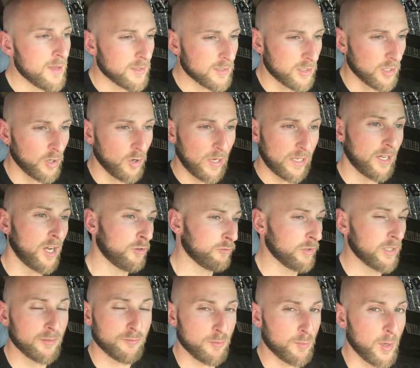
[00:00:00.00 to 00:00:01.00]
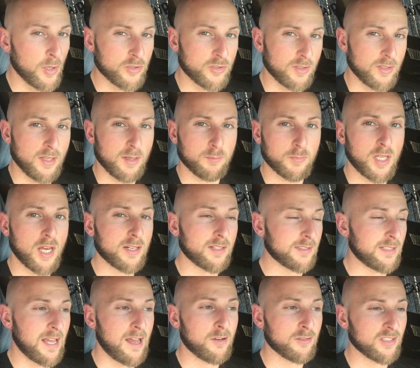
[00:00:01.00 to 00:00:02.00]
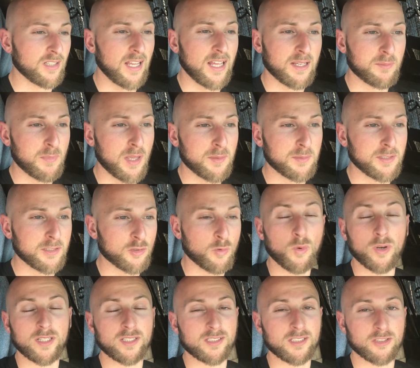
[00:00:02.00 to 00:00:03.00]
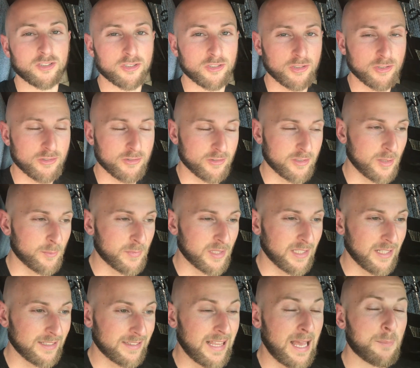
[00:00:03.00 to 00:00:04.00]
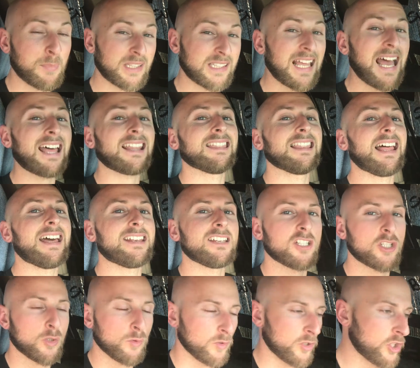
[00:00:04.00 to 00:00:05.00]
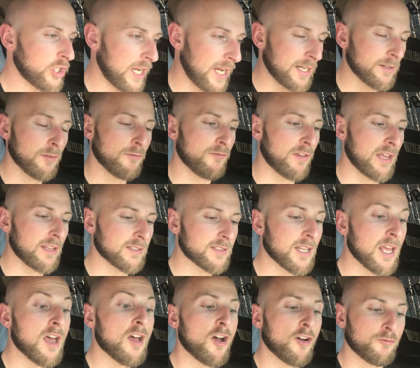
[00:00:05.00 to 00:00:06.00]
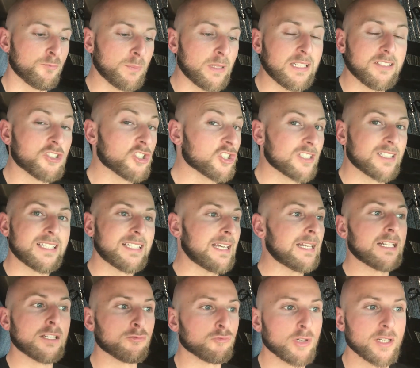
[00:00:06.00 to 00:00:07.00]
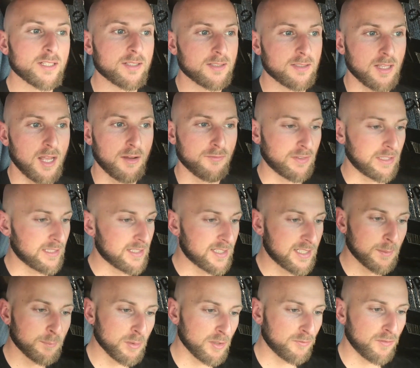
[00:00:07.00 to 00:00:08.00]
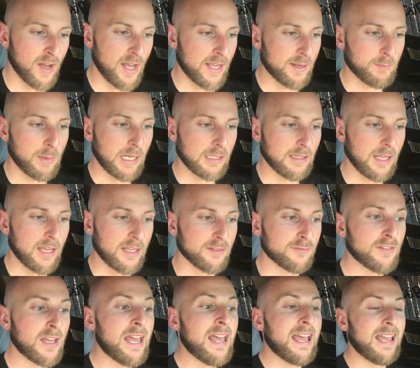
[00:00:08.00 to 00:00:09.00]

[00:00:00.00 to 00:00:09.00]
So I got rid of a bunch of them, cut it down to like maybe 20 t-shirts or something like that. But that led into a chain of events of me just getting rid of stuff and simplifying my life.